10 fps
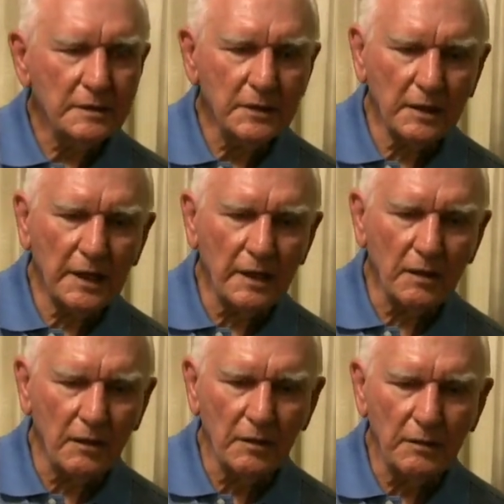took out
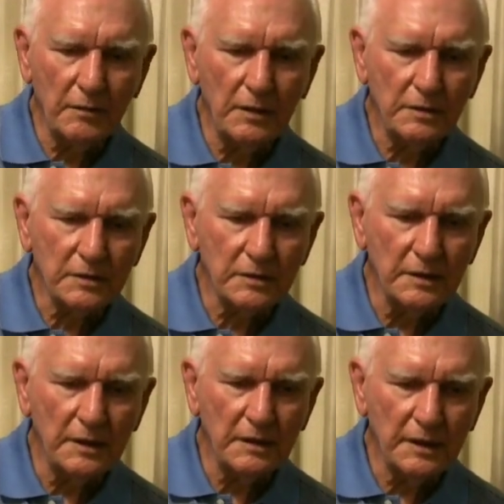all the roots
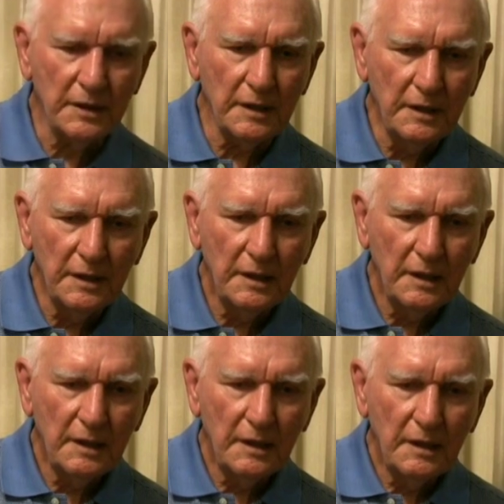and, and
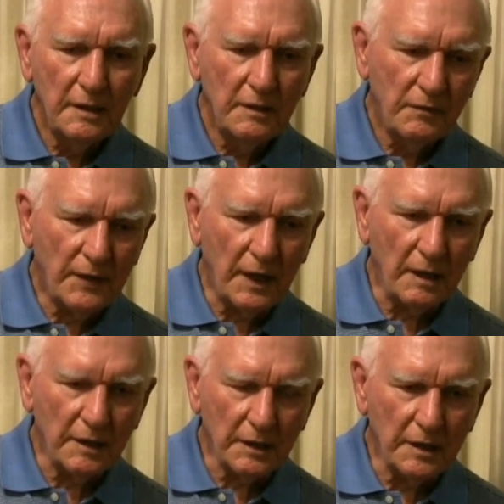
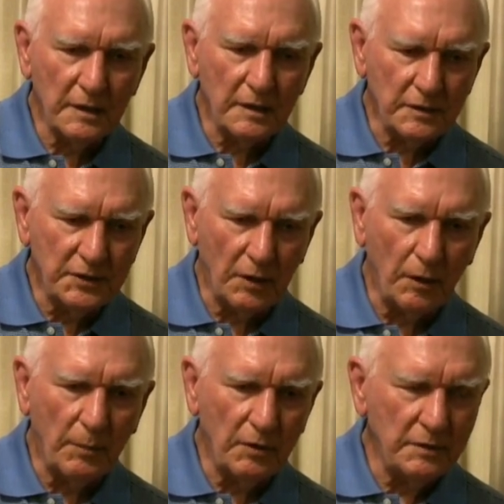filed the gut
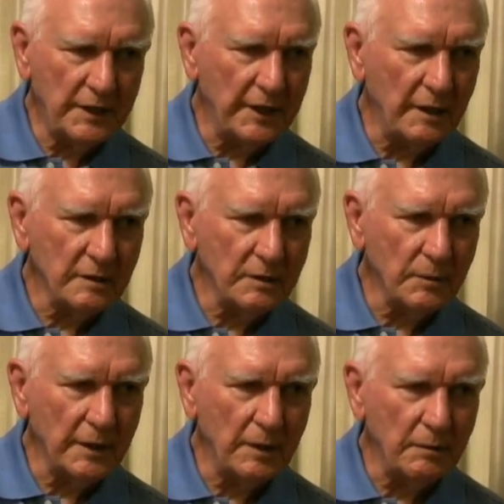jawbone down to
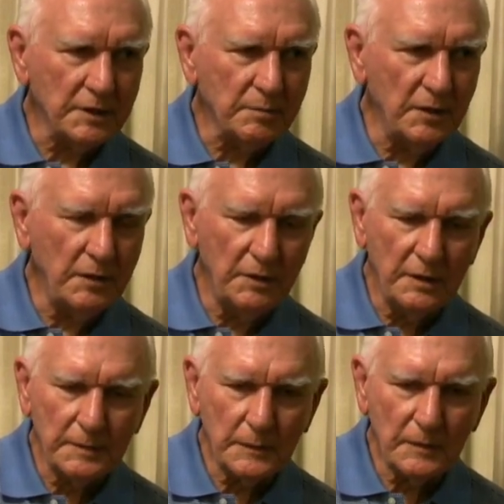where it was
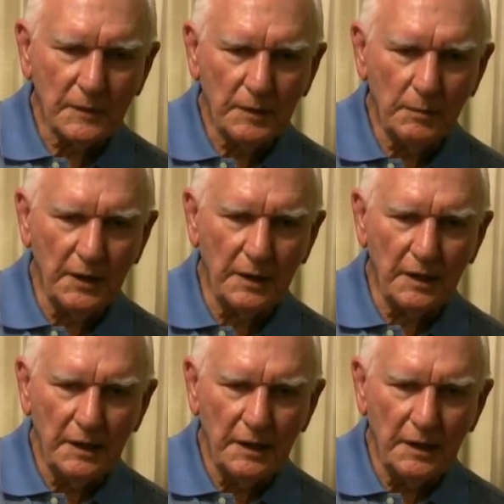smooth, but